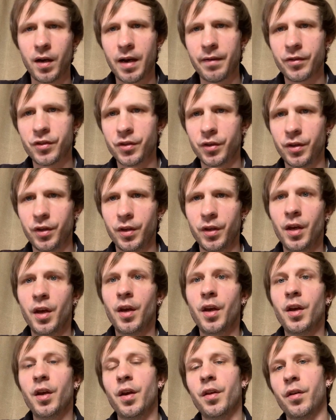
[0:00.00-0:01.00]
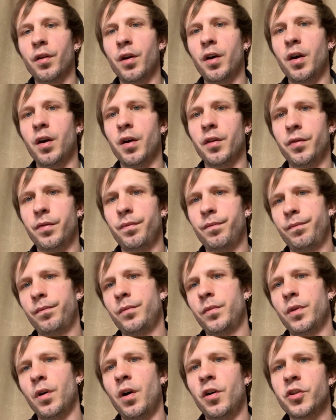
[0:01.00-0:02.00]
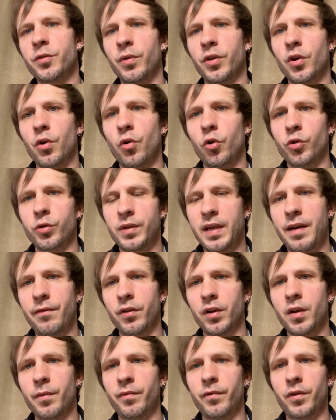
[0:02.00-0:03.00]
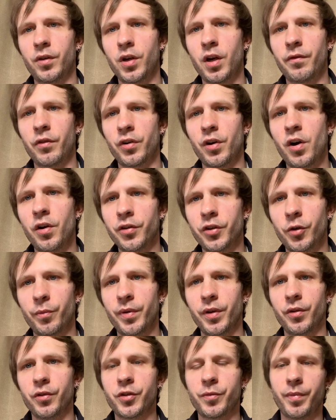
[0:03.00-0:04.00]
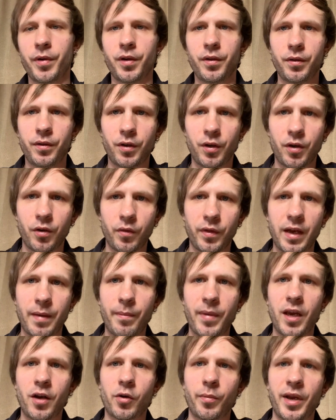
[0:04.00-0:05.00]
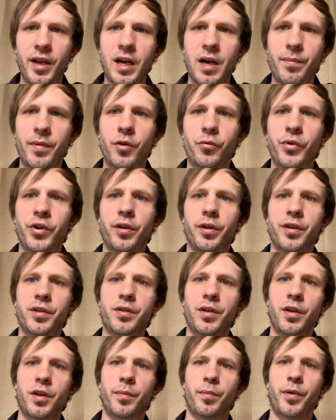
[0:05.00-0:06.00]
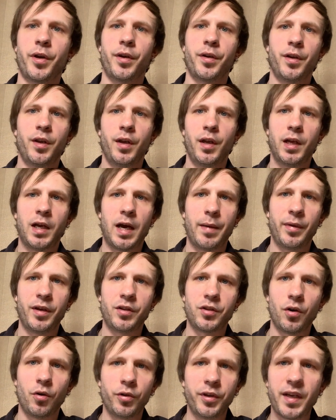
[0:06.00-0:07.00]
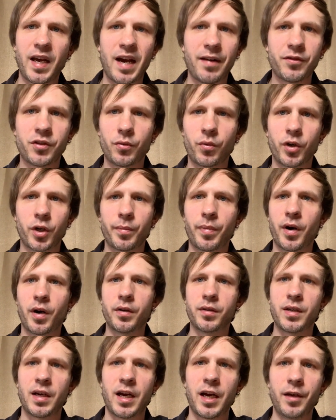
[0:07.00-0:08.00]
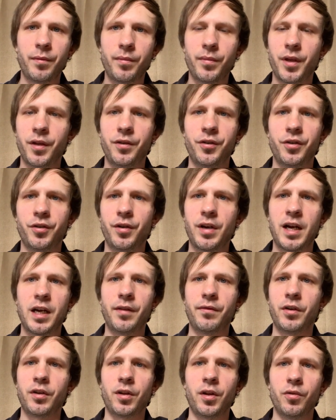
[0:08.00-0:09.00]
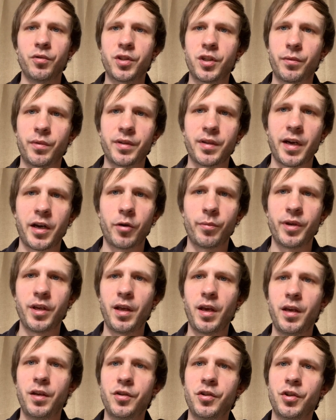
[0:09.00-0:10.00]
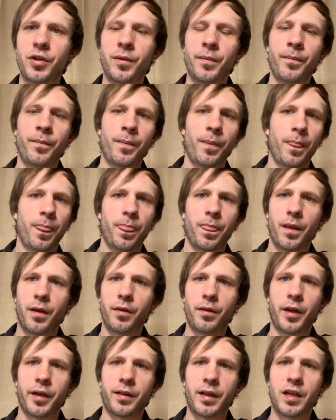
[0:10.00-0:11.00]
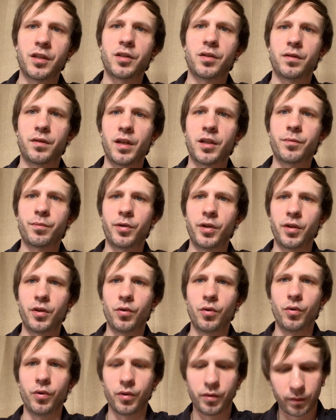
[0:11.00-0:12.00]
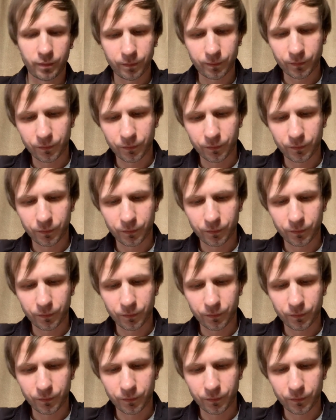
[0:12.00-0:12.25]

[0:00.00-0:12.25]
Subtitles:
Obviously, the ultimate goal is to have it cover all your bills, but that may or may not be realistic. But I mean, to only have to work part-time and you're not even close to retirement age, like that's pretty cool.